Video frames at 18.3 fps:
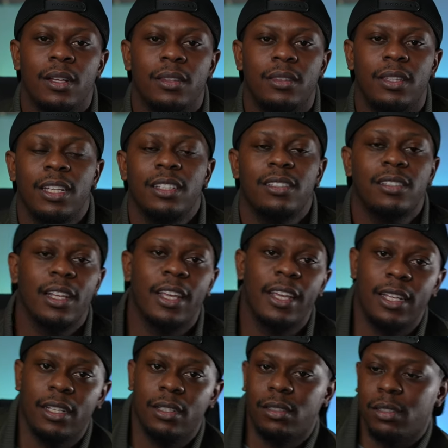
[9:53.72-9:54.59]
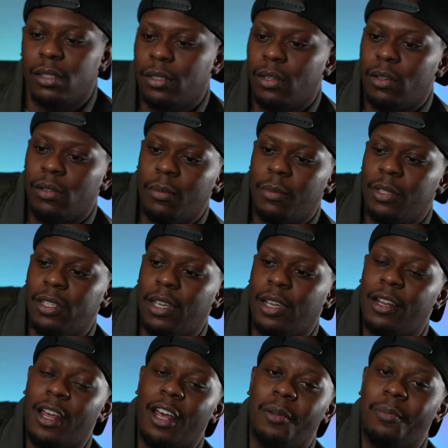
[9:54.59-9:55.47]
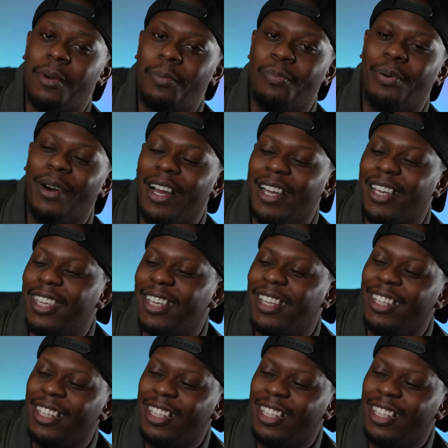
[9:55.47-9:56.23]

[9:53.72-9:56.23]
This lens, oh, let me take it out of my pocket.